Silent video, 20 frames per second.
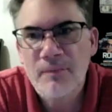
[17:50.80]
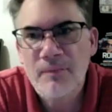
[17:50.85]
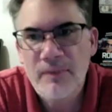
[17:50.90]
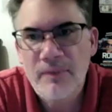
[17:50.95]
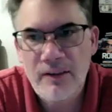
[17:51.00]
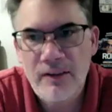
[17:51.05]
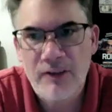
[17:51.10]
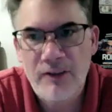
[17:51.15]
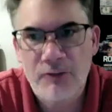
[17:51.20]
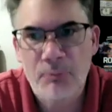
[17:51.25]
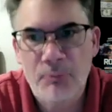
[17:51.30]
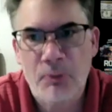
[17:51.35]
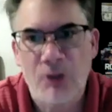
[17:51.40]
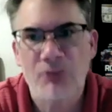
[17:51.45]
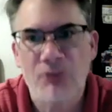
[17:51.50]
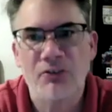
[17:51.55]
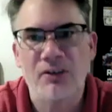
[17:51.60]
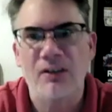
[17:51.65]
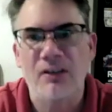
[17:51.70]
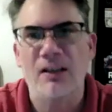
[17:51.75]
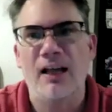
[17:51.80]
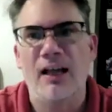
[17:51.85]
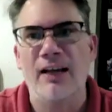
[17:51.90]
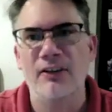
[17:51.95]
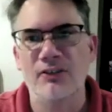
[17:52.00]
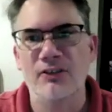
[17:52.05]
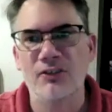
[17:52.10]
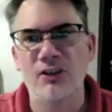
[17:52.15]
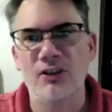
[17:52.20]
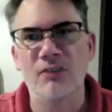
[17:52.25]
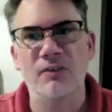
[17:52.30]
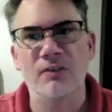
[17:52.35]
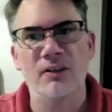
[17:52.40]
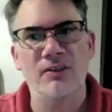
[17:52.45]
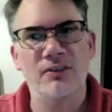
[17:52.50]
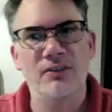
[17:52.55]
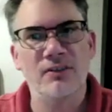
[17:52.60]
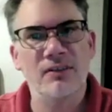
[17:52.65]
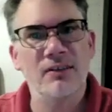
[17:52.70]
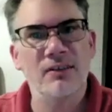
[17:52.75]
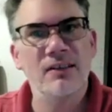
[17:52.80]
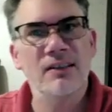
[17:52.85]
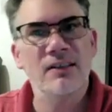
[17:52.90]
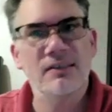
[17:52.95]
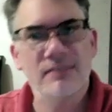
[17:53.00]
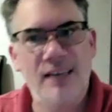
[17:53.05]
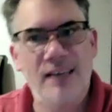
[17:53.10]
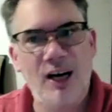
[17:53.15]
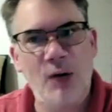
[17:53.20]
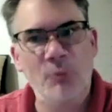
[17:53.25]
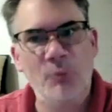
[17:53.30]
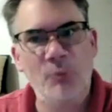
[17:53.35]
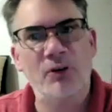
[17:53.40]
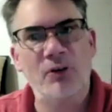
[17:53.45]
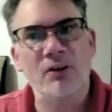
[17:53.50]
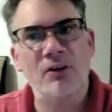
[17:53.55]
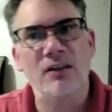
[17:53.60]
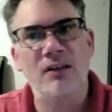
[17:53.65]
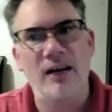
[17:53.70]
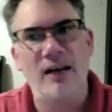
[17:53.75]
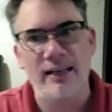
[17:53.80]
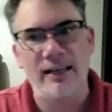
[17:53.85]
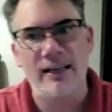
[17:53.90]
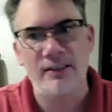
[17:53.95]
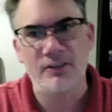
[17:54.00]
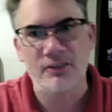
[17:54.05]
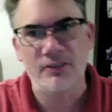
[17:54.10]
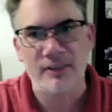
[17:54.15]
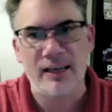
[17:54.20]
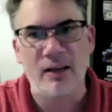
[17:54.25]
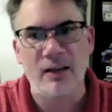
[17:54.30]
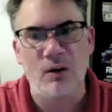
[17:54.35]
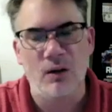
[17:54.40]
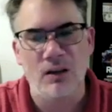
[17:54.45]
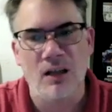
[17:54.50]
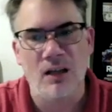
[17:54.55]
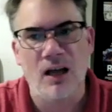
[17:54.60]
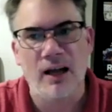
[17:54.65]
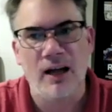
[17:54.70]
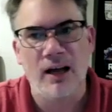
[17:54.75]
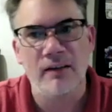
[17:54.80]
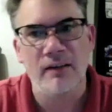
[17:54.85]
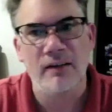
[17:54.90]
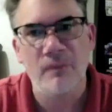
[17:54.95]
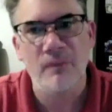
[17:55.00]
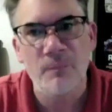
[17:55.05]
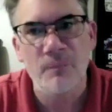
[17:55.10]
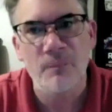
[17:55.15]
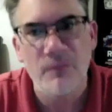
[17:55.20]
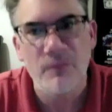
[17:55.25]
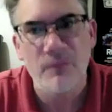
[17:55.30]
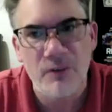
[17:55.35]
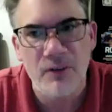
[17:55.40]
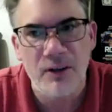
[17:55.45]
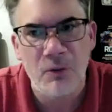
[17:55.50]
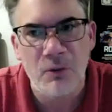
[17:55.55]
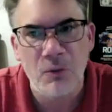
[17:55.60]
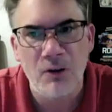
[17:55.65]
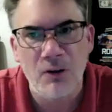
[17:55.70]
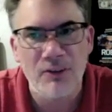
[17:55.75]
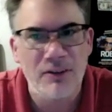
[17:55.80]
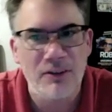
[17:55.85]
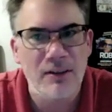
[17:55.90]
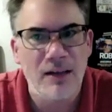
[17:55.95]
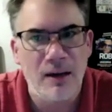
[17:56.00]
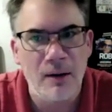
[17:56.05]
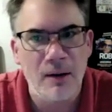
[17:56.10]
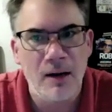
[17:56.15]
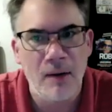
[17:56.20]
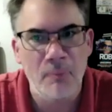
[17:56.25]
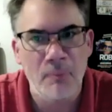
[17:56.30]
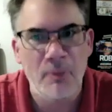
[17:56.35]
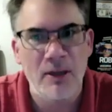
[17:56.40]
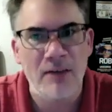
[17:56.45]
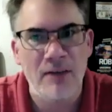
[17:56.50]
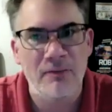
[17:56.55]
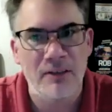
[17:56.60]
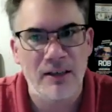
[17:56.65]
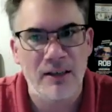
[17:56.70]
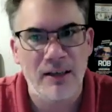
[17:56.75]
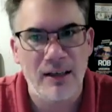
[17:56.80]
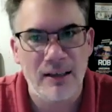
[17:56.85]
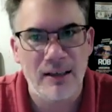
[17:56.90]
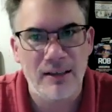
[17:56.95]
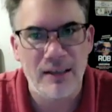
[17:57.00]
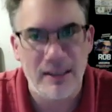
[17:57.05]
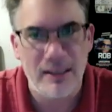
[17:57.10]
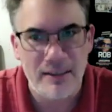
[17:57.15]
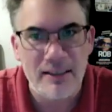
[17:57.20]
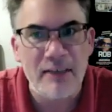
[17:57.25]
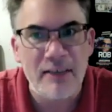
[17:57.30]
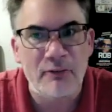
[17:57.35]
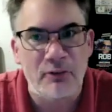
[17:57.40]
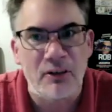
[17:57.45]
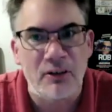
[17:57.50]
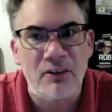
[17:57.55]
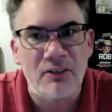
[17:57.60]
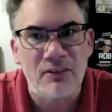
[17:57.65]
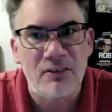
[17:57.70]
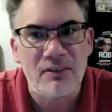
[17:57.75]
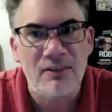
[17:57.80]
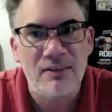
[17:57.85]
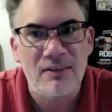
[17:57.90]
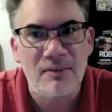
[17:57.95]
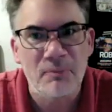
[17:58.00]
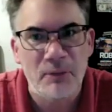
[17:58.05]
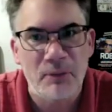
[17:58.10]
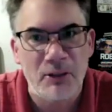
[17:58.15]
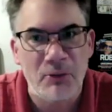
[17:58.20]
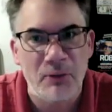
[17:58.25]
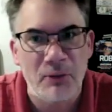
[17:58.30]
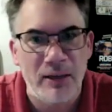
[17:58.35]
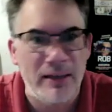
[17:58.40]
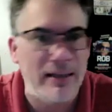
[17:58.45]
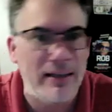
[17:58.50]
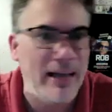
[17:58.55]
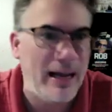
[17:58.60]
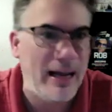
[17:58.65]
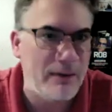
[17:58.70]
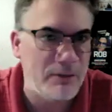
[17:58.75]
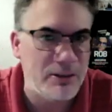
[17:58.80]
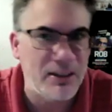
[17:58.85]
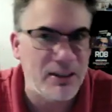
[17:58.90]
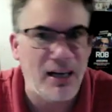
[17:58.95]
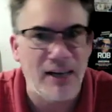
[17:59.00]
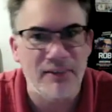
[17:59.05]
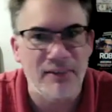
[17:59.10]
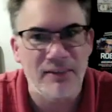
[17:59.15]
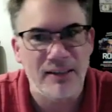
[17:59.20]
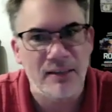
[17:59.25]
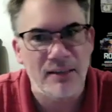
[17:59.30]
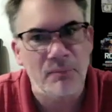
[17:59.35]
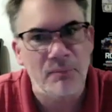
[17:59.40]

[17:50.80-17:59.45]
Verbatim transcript: this personalized service to help your clients get online so there was a, a bit of a, a difference between advertising and